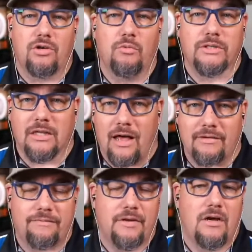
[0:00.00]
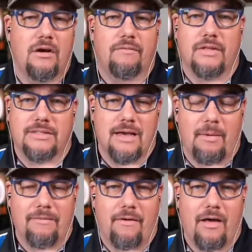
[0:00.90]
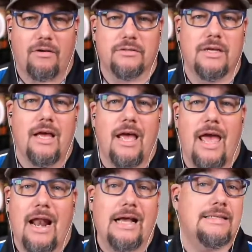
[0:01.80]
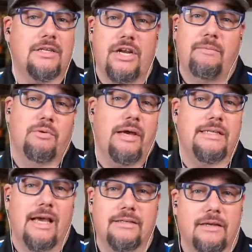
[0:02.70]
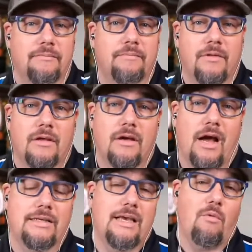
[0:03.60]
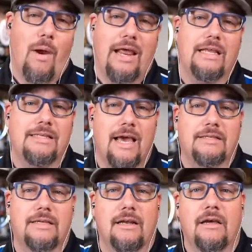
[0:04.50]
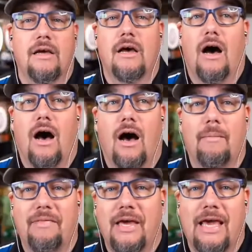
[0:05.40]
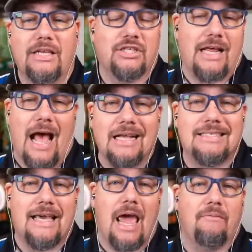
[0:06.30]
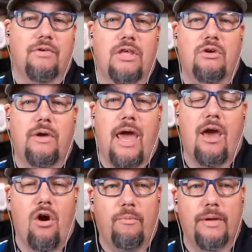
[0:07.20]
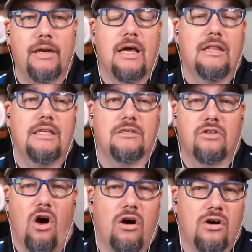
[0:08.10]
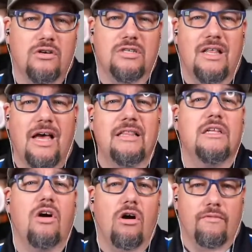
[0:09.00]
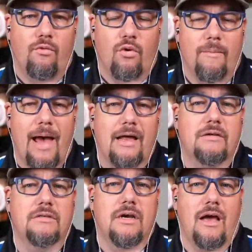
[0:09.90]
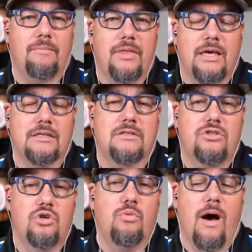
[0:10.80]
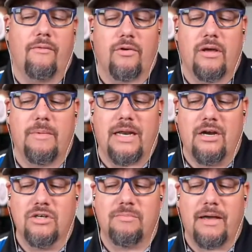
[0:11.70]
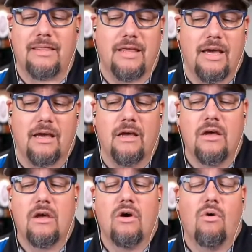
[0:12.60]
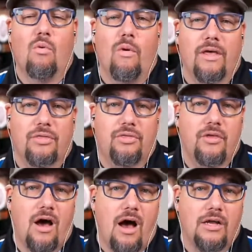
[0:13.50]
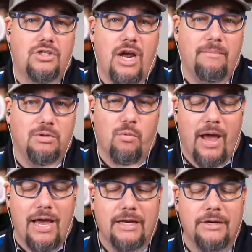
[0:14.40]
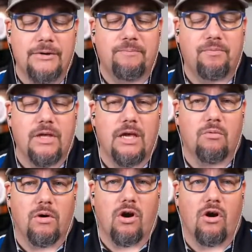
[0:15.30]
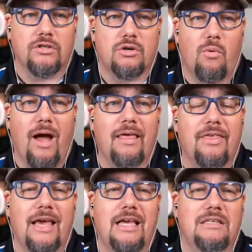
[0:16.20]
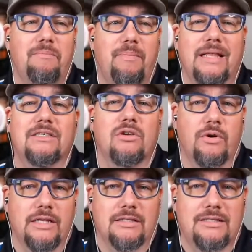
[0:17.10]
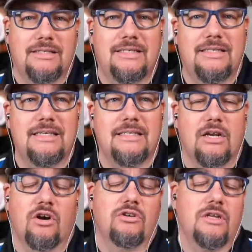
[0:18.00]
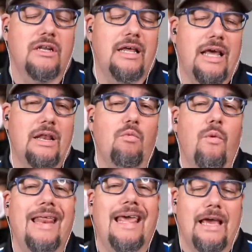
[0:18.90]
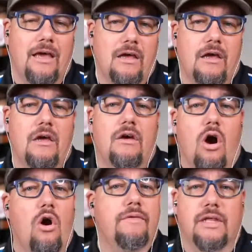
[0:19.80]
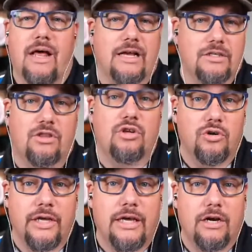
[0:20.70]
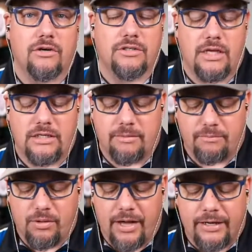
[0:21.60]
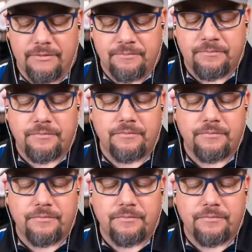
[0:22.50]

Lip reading: who was left for the semifinals. And I said, James Wade takes it. I say, Wadey takes it. I think he just has the game for the UK Open. These longer, slightly longer format type things do well for him. And here's my thing with James Wade in regards to why I think he's been so consistent or in winning over the last 30 years that he's been playing,